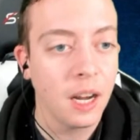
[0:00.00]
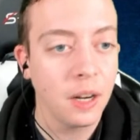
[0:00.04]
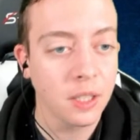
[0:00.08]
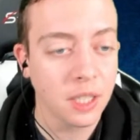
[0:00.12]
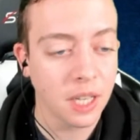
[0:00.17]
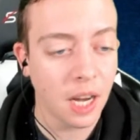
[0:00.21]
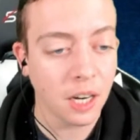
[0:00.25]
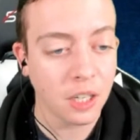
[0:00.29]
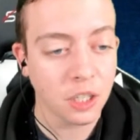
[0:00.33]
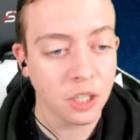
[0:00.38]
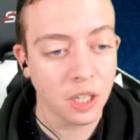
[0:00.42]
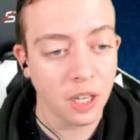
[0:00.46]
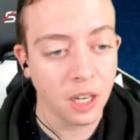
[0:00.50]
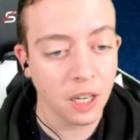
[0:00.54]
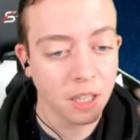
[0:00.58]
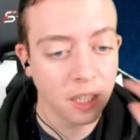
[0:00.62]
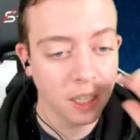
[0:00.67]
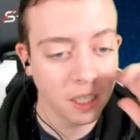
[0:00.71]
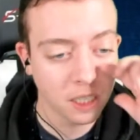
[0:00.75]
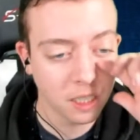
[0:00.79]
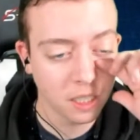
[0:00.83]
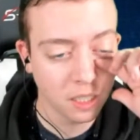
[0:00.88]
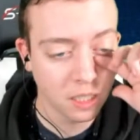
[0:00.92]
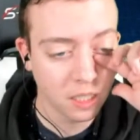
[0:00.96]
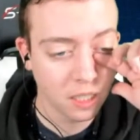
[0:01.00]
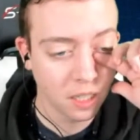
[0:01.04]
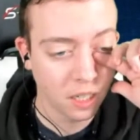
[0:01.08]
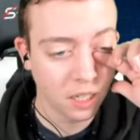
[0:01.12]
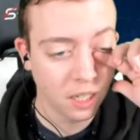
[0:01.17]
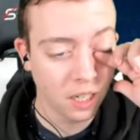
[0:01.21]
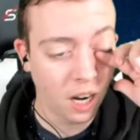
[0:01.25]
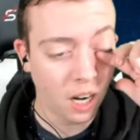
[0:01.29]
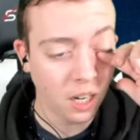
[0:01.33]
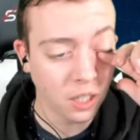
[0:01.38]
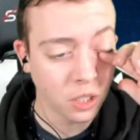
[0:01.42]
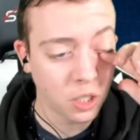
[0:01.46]
It was actually this is
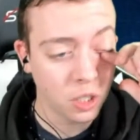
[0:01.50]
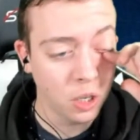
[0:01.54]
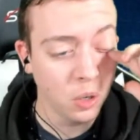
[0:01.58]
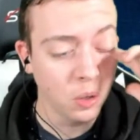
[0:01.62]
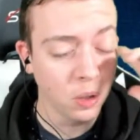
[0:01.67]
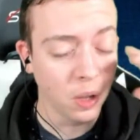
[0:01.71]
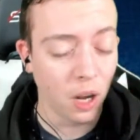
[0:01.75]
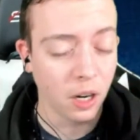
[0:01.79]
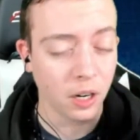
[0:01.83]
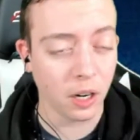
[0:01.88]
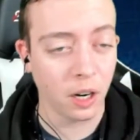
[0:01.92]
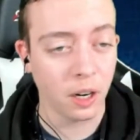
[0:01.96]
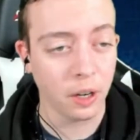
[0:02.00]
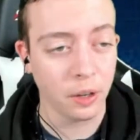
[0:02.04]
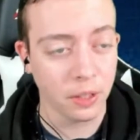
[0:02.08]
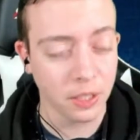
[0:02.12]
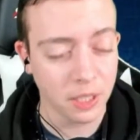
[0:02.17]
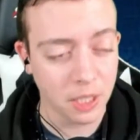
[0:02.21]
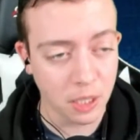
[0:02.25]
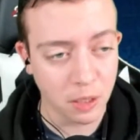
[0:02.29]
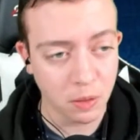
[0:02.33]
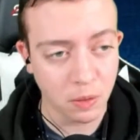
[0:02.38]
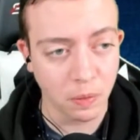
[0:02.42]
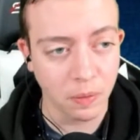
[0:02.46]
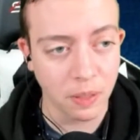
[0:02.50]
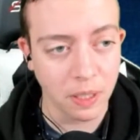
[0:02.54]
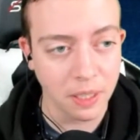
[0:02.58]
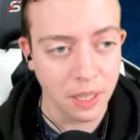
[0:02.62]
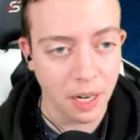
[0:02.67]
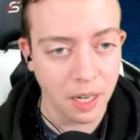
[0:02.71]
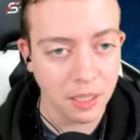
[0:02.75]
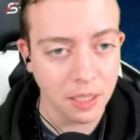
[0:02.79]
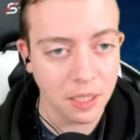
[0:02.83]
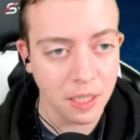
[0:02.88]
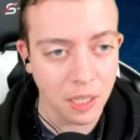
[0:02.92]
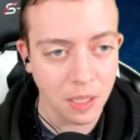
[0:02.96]
not too long ago. This is from the
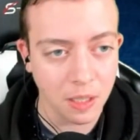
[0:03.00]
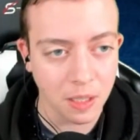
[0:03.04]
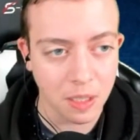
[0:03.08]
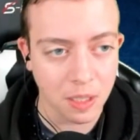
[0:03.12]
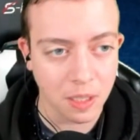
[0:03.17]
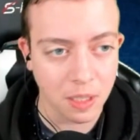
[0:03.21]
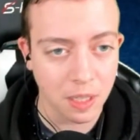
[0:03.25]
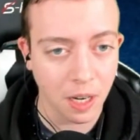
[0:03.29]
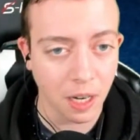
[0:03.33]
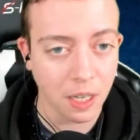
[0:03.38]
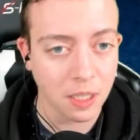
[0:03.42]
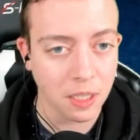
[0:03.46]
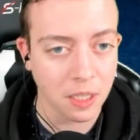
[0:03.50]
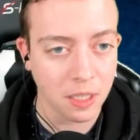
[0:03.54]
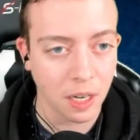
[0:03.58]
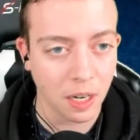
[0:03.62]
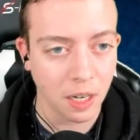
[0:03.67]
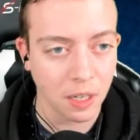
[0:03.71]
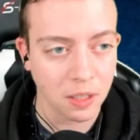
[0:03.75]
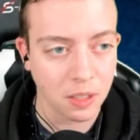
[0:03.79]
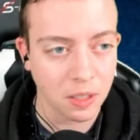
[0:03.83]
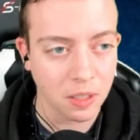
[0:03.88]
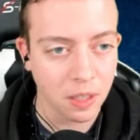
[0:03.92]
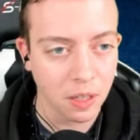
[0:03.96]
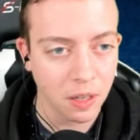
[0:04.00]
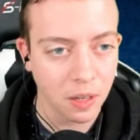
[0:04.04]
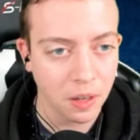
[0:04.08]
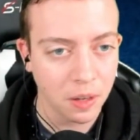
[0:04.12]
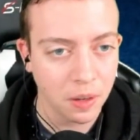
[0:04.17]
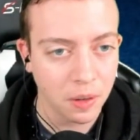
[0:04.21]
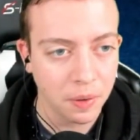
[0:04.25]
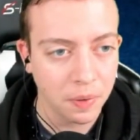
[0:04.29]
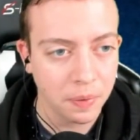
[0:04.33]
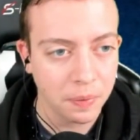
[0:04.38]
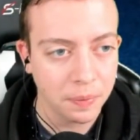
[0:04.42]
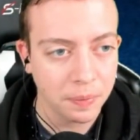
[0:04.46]
1960s,
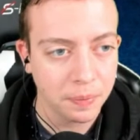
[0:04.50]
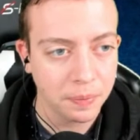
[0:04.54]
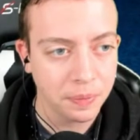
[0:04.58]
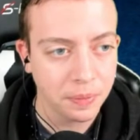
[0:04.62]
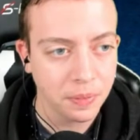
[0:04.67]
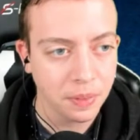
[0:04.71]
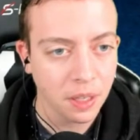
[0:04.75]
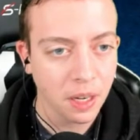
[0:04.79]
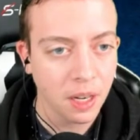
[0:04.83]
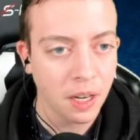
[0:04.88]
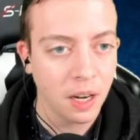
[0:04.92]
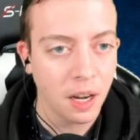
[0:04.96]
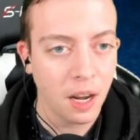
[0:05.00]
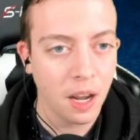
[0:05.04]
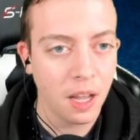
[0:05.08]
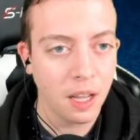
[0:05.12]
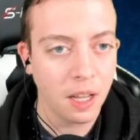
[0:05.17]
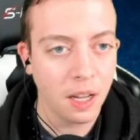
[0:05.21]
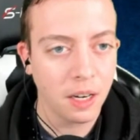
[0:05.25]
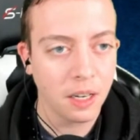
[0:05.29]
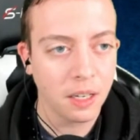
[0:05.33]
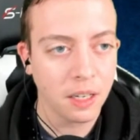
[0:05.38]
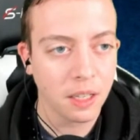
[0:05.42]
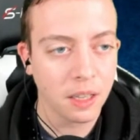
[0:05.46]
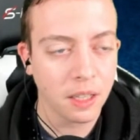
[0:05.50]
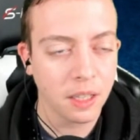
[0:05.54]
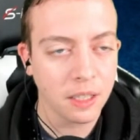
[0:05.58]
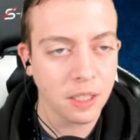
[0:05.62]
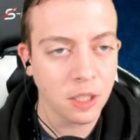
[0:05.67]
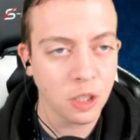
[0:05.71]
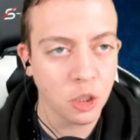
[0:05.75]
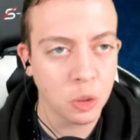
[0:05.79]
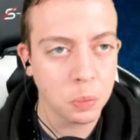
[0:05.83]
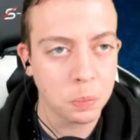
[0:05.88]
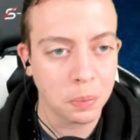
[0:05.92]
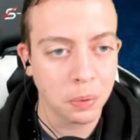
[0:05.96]
and
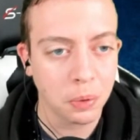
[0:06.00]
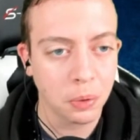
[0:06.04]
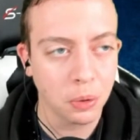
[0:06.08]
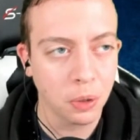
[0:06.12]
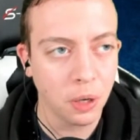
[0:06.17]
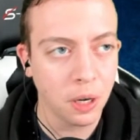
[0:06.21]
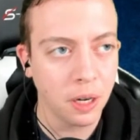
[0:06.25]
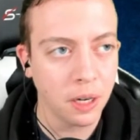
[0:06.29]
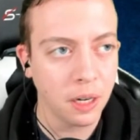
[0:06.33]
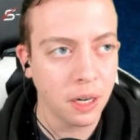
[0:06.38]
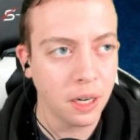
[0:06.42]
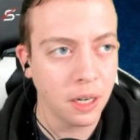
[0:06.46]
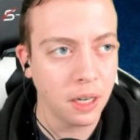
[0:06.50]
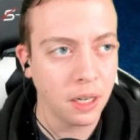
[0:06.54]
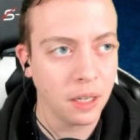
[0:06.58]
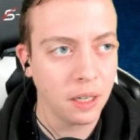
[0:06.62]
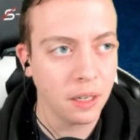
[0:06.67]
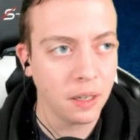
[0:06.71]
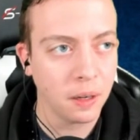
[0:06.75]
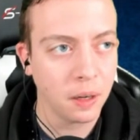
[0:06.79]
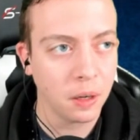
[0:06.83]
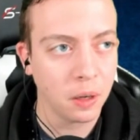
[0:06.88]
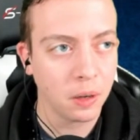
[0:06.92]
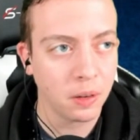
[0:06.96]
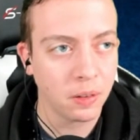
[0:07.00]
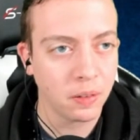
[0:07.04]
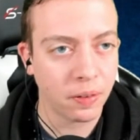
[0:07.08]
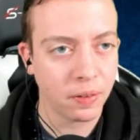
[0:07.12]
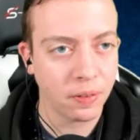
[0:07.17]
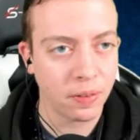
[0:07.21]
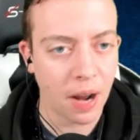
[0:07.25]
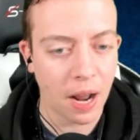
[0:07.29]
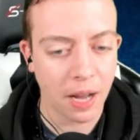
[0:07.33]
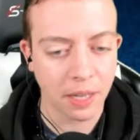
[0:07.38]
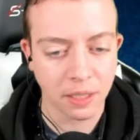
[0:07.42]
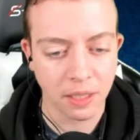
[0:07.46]
this is pretty
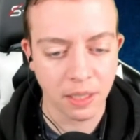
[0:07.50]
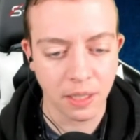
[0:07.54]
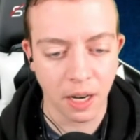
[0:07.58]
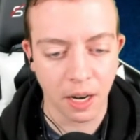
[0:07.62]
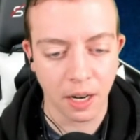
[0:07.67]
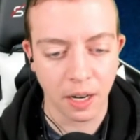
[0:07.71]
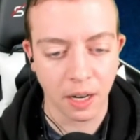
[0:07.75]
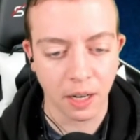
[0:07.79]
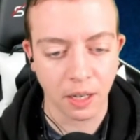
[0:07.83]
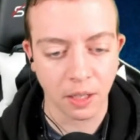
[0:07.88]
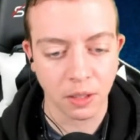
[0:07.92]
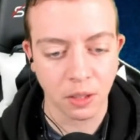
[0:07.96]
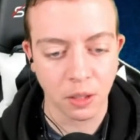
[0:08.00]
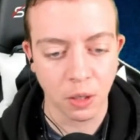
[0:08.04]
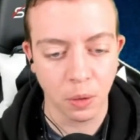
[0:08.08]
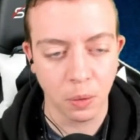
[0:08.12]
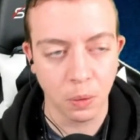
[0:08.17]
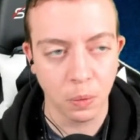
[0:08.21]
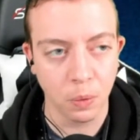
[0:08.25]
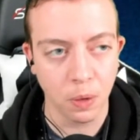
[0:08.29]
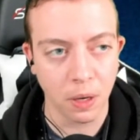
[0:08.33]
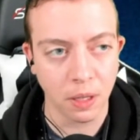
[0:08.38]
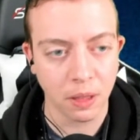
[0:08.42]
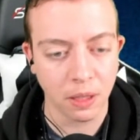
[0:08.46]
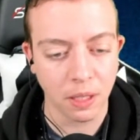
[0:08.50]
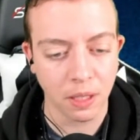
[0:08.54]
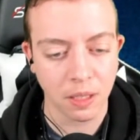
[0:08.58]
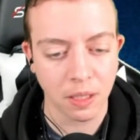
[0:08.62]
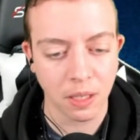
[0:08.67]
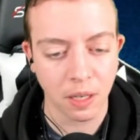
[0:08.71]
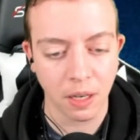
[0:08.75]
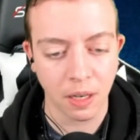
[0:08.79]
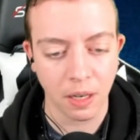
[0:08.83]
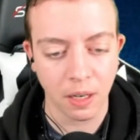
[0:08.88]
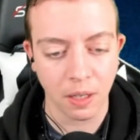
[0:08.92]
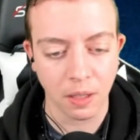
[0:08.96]
fascinating. So what
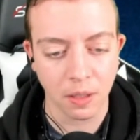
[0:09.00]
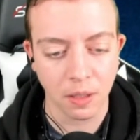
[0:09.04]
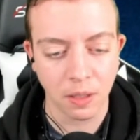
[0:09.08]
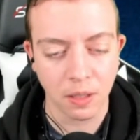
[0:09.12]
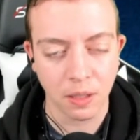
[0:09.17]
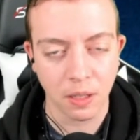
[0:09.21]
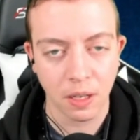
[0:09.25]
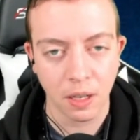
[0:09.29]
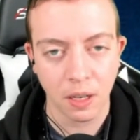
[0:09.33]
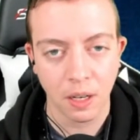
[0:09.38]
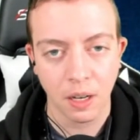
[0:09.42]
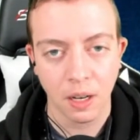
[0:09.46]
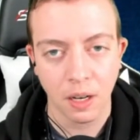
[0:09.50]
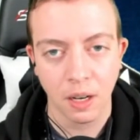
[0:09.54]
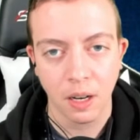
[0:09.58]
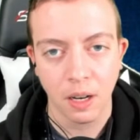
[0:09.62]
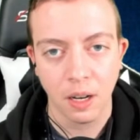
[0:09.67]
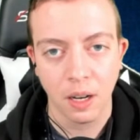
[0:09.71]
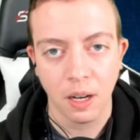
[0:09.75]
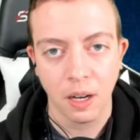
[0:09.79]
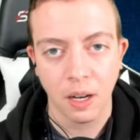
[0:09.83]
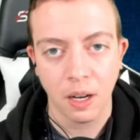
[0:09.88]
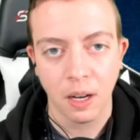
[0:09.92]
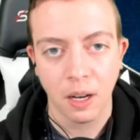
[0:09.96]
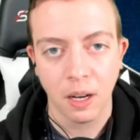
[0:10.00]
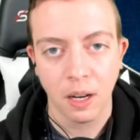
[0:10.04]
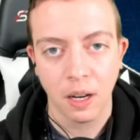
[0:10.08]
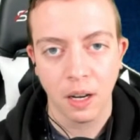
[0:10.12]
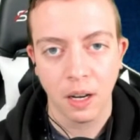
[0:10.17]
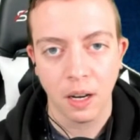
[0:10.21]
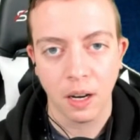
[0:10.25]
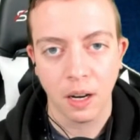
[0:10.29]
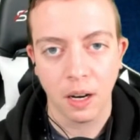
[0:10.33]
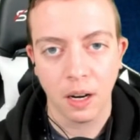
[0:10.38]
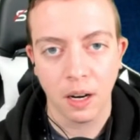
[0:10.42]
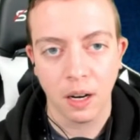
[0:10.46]
this is,
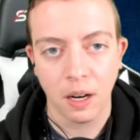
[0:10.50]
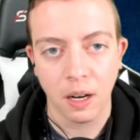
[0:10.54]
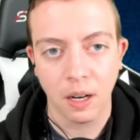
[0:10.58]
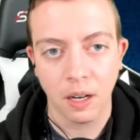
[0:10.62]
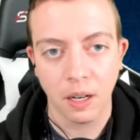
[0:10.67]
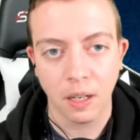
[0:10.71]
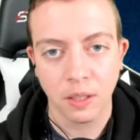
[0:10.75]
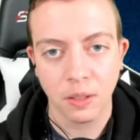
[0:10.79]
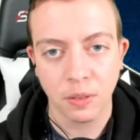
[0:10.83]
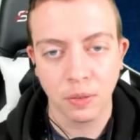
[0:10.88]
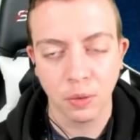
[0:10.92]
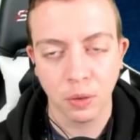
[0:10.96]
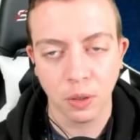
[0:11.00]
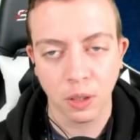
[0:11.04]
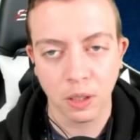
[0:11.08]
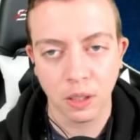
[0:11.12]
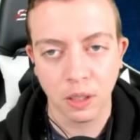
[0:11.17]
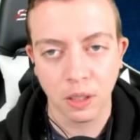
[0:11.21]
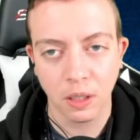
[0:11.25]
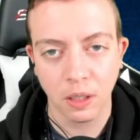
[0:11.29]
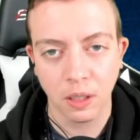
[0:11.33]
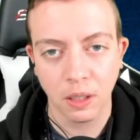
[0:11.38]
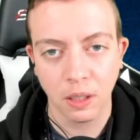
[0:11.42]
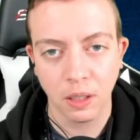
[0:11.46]
uh, it's for